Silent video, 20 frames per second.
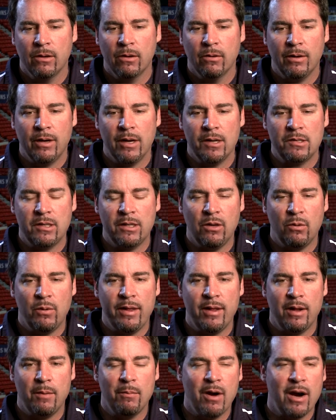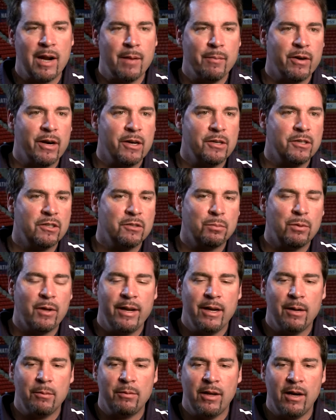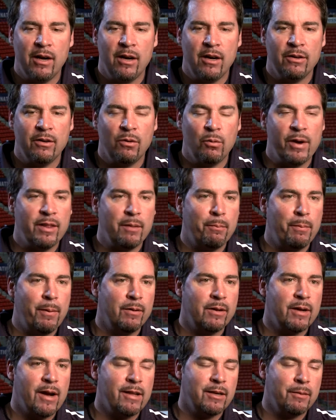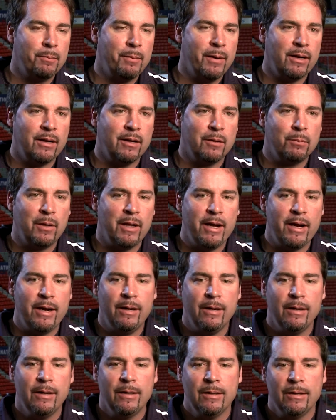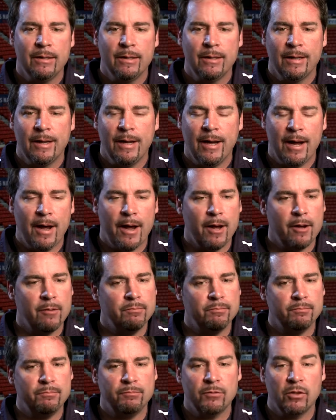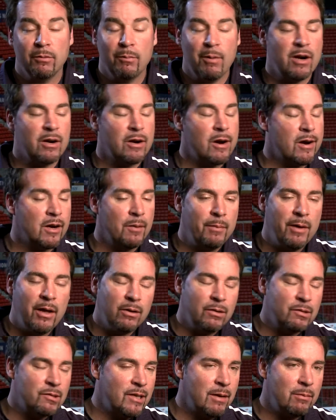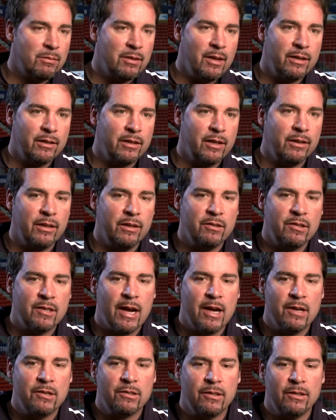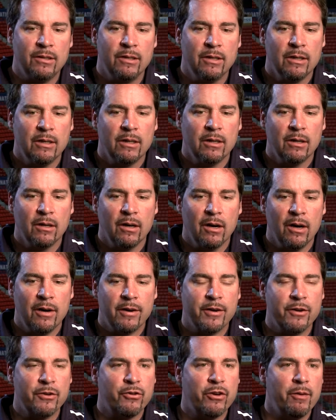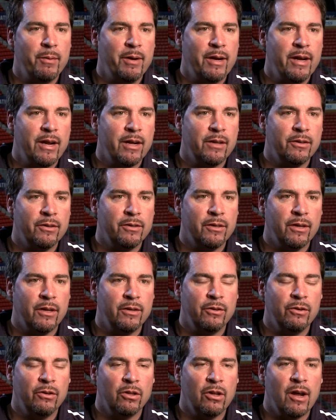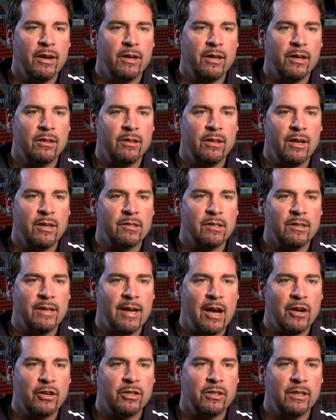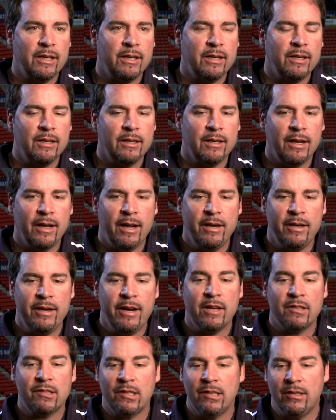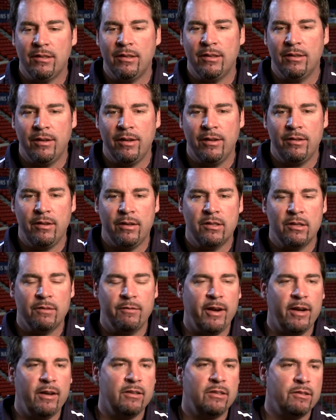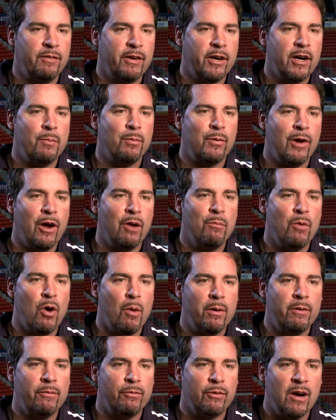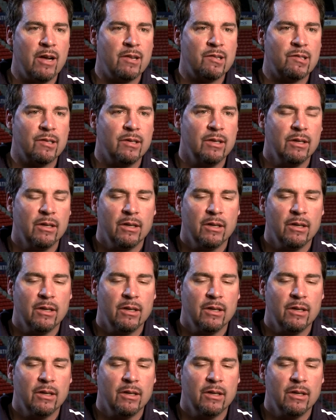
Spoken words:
when I see the way that Marty Marincin's playing up there and the way that Tyler Pitlick played, Mark Arcabello, same thing. Like, these guys are contributing and they're doing a lot of good things in the National League. And yes, it's a very proud moment for us.